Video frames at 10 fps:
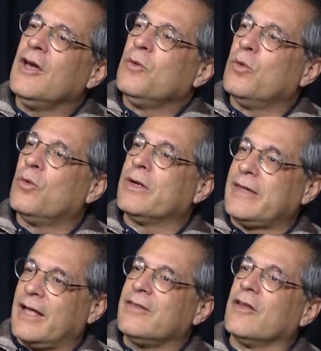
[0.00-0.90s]
what
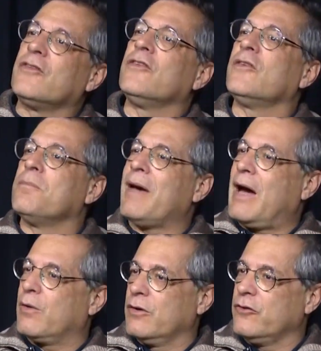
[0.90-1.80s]
that does is
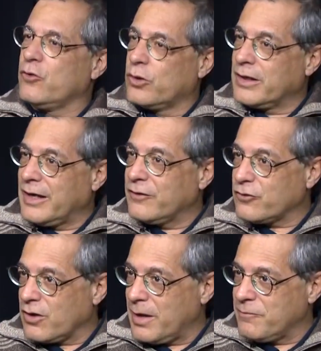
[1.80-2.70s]
empowers organized
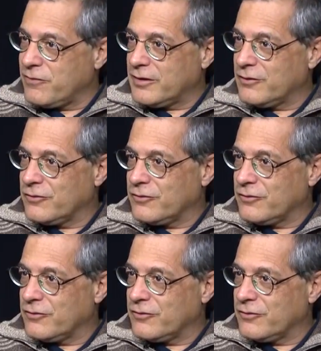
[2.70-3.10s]
crime figures.